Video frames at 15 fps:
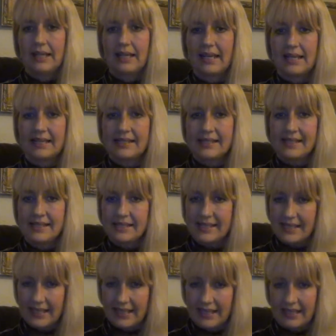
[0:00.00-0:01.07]

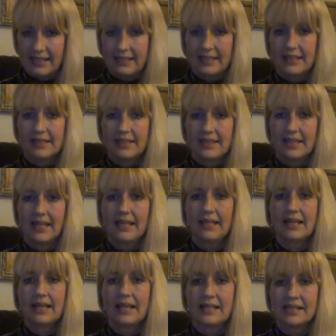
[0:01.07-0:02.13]
Instead,
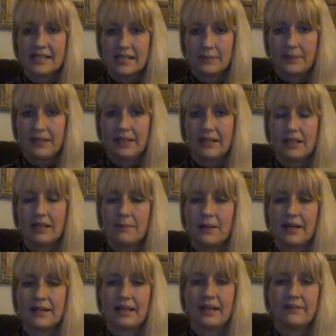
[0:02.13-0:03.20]
think and speak
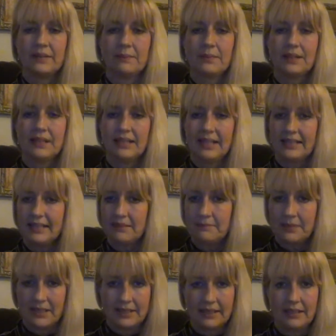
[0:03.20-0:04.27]
about having plenty of
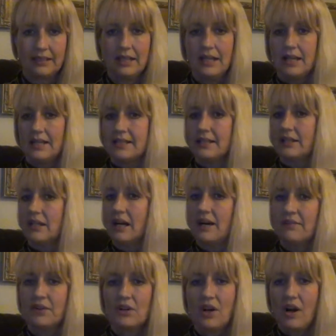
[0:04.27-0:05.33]
money to
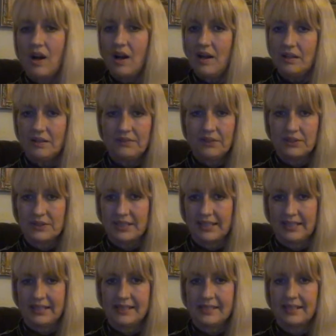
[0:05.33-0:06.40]
cover all of your
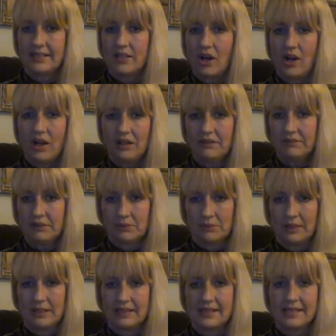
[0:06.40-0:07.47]
needs and all of your
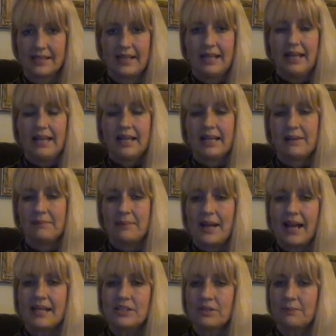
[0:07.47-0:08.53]
wants.
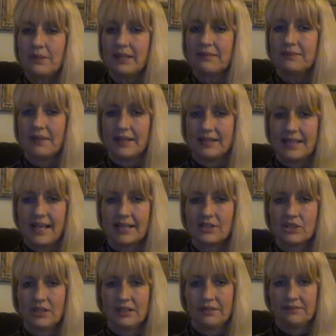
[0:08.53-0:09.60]
Imagine being
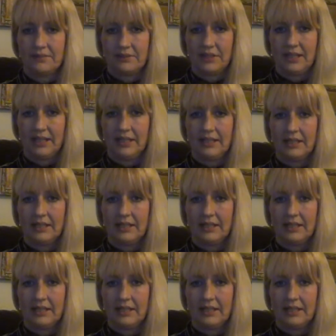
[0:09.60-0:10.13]
financially free.